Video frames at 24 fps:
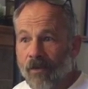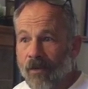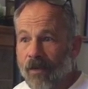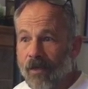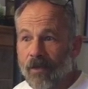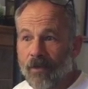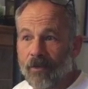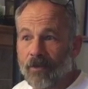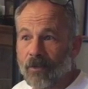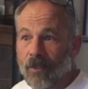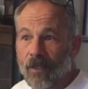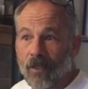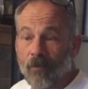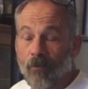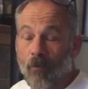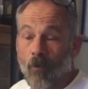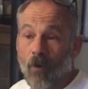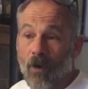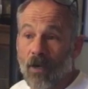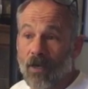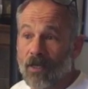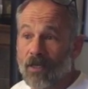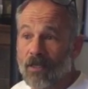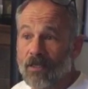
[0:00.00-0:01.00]
And
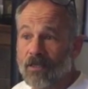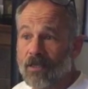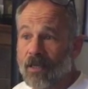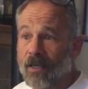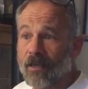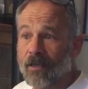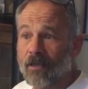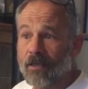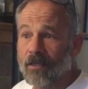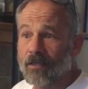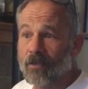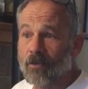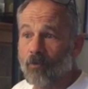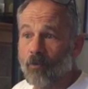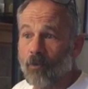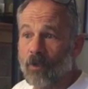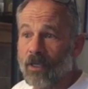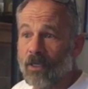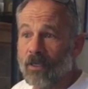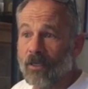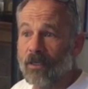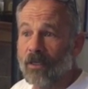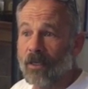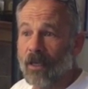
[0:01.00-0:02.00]
why is that? Because
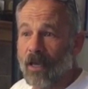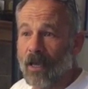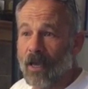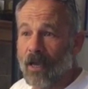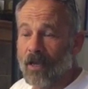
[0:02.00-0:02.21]
we